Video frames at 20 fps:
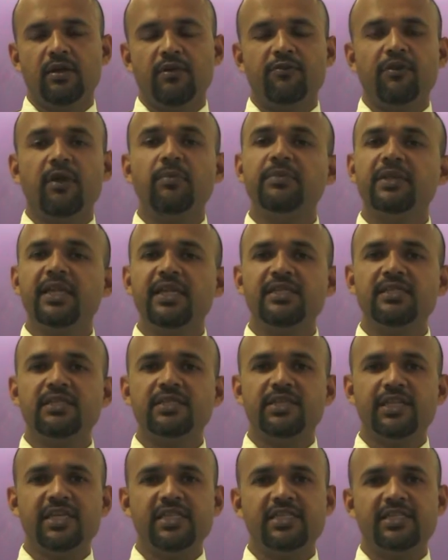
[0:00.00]
From
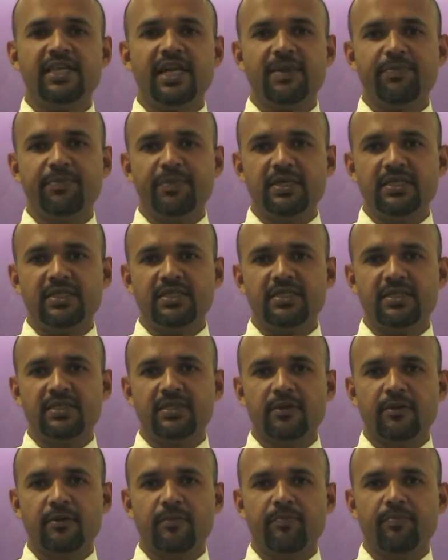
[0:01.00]
these three
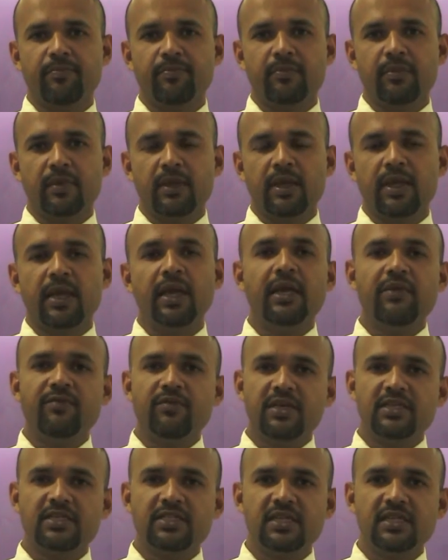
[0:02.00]
statements,
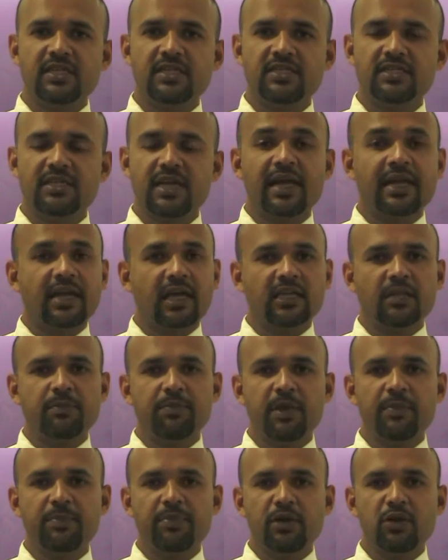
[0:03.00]
investors and other
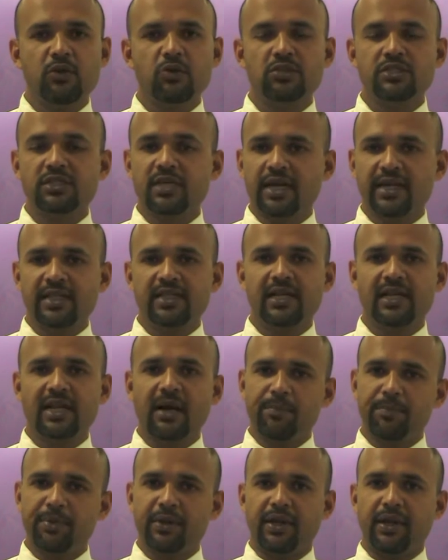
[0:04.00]
people who study the
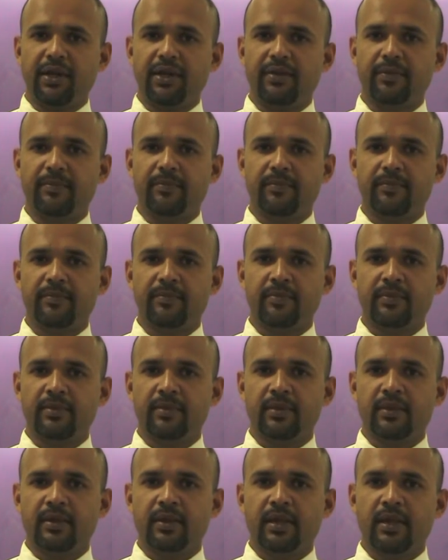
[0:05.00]
company
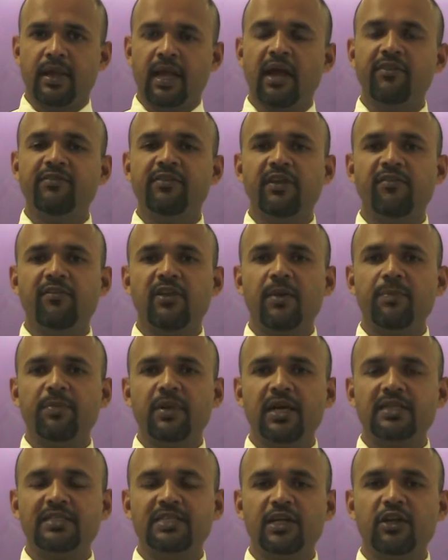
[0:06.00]
have developed
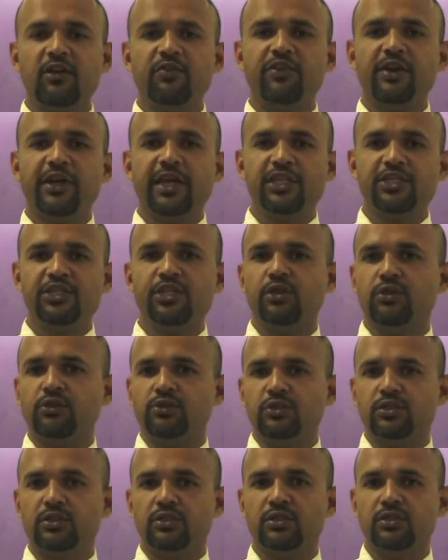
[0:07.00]
a set of
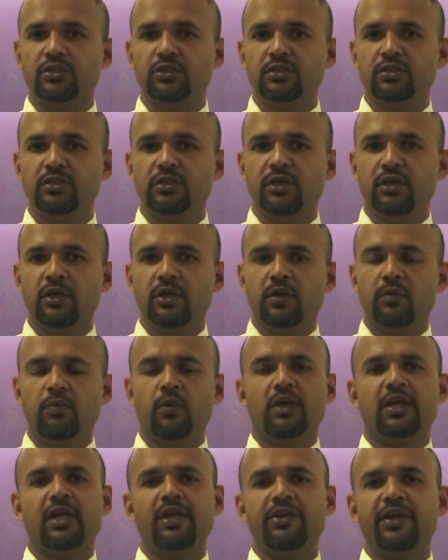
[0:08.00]
ratios.
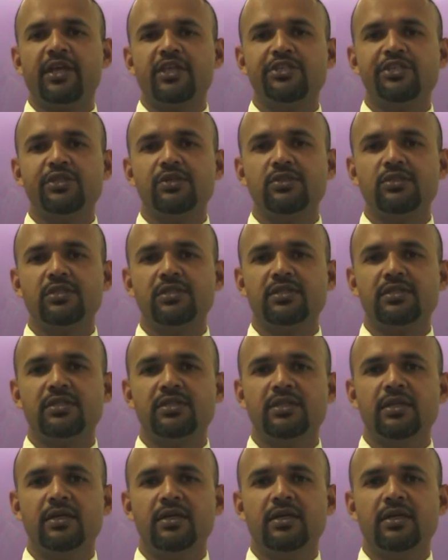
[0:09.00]
What are ratios?